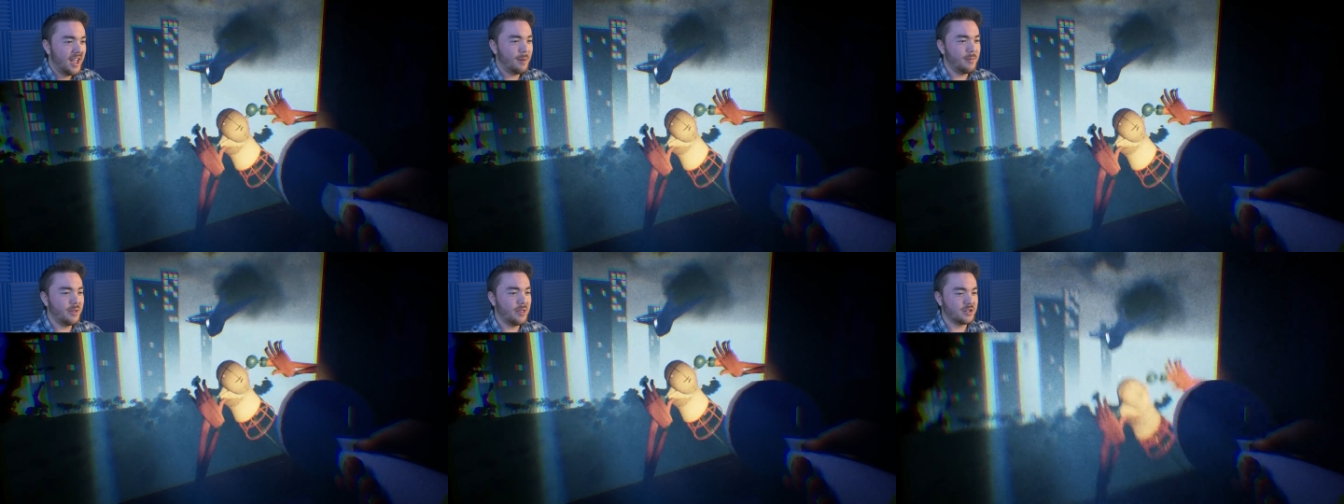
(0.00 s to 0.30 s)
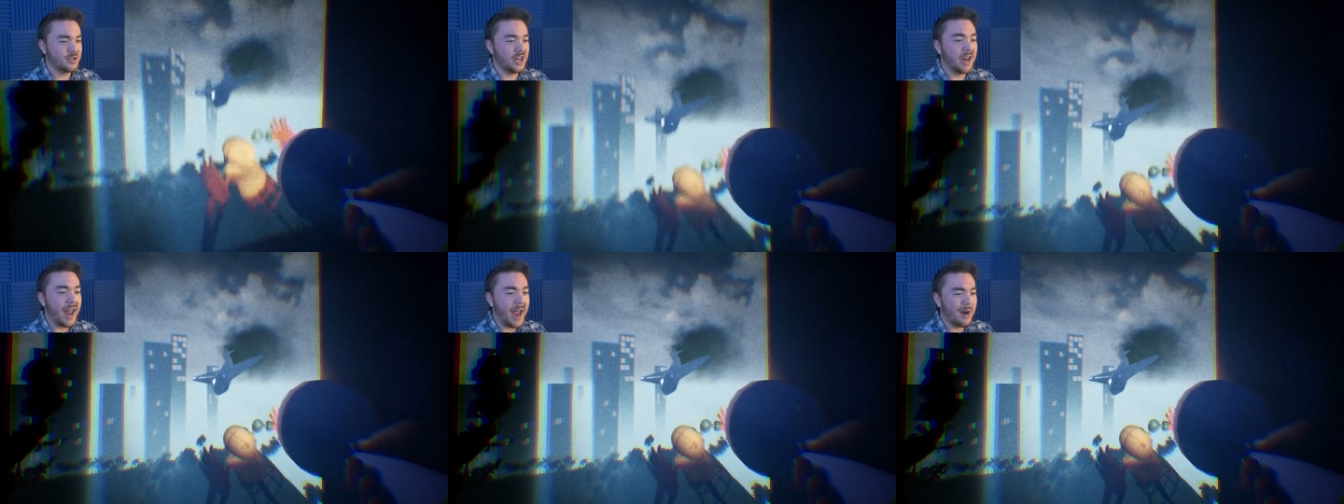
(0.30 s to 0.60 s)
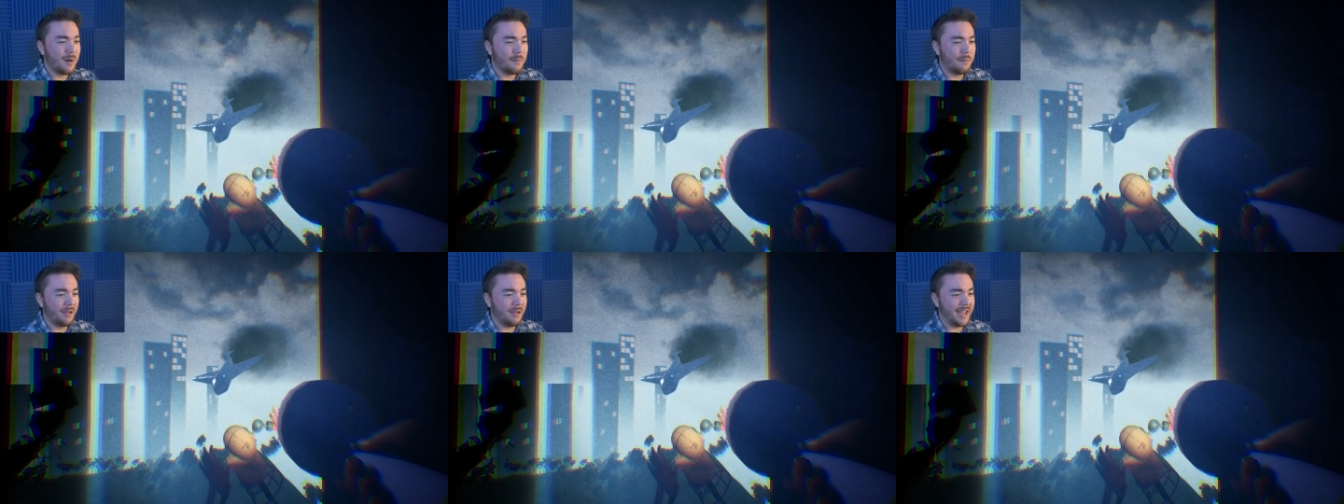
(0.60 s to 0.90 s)
I mean, there's an
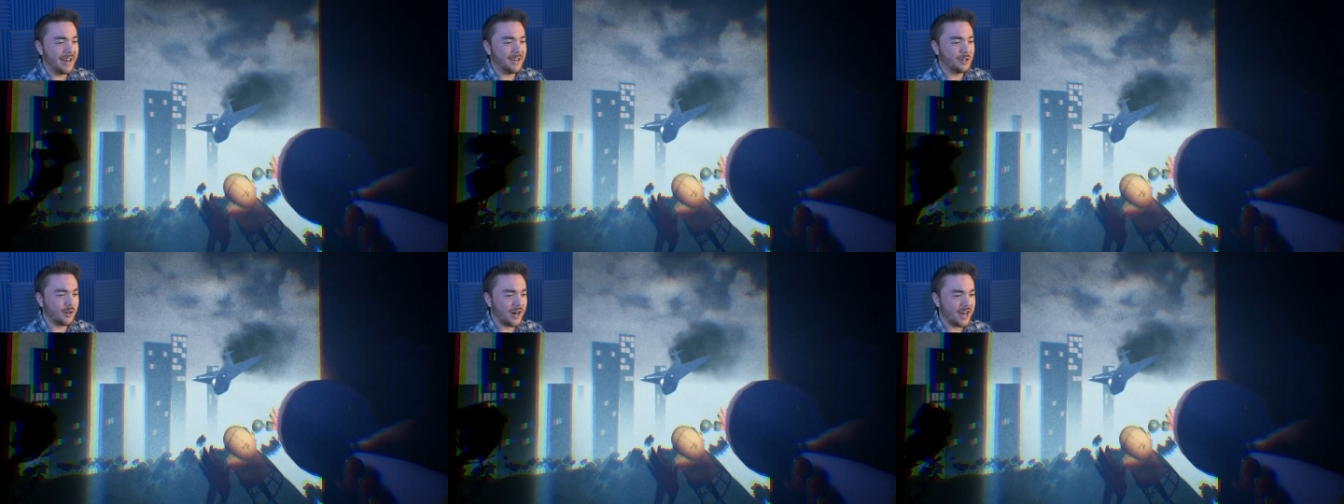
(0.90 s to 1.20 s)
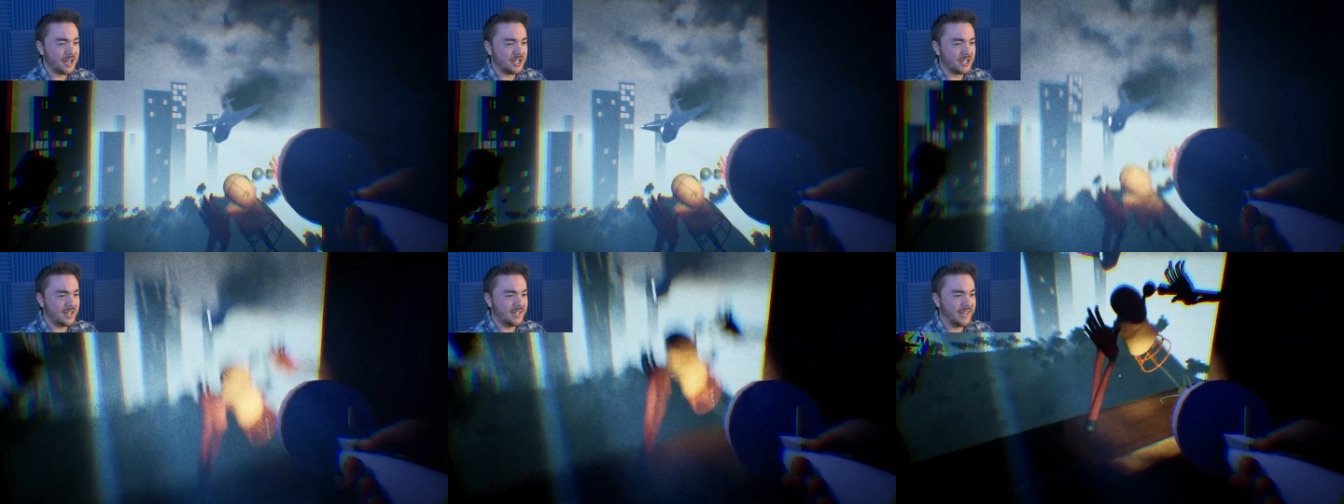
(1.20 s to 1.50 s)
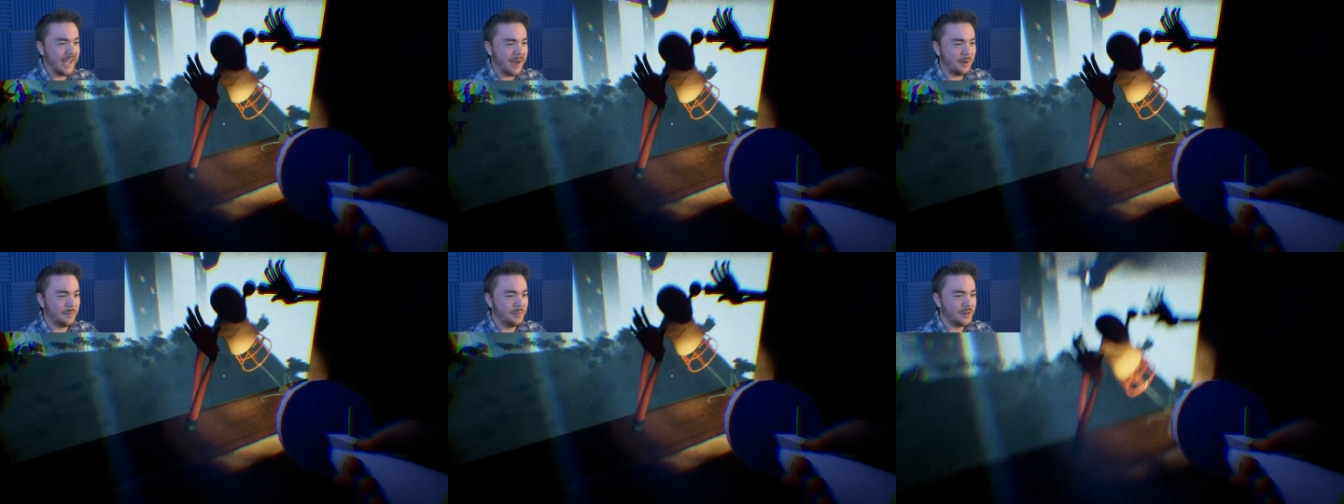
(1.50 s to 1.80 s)
airplane crashing
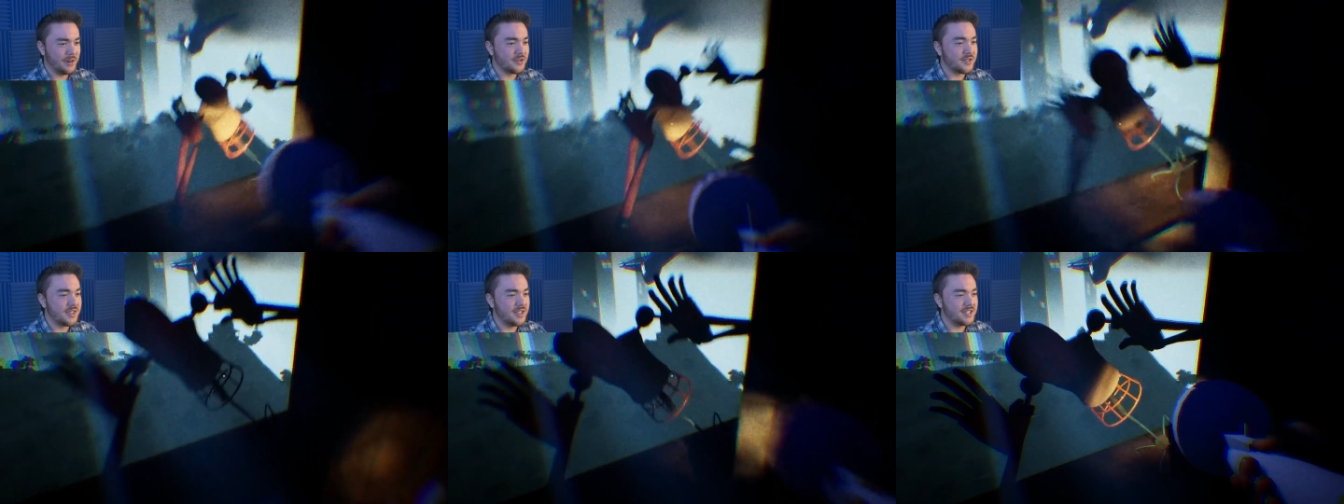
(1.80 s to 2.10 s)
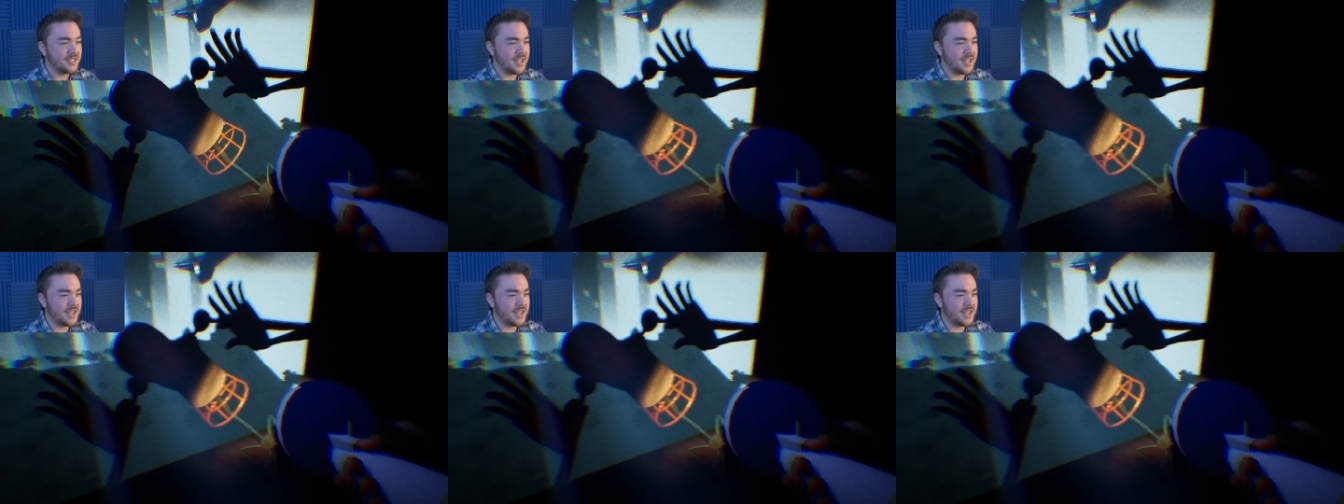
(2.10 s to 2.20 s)
down. There's the